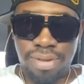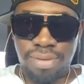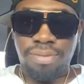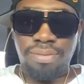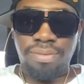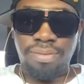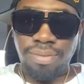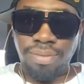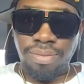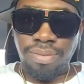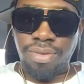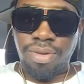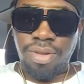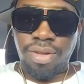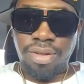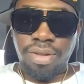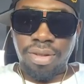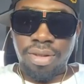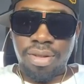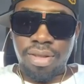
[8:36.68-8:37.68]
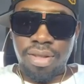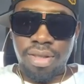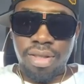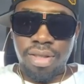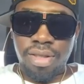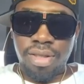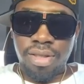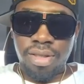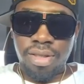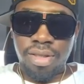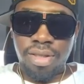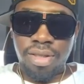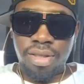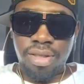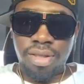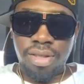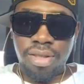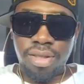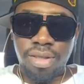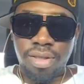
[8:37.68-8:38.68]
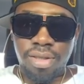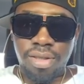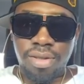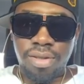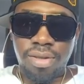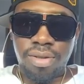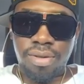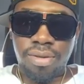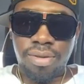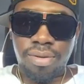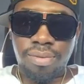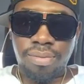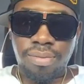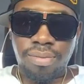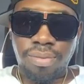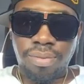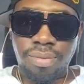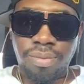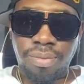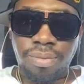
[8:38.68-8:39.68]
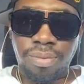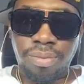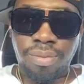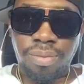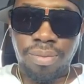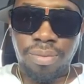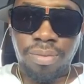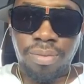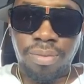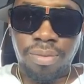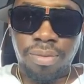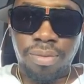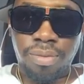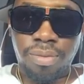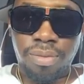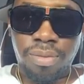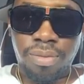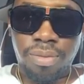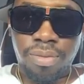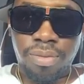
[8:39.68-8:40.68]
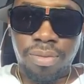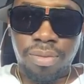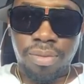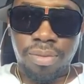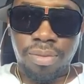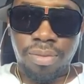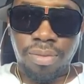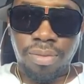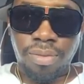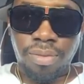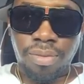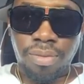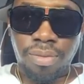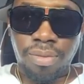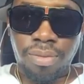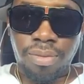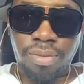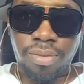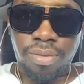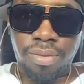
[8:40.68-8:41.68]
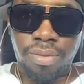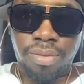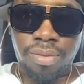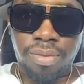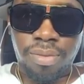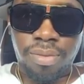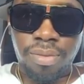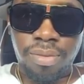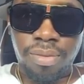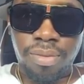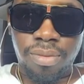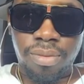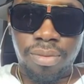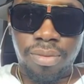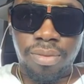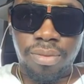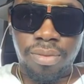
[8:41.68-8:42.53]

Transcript: Nothing is said.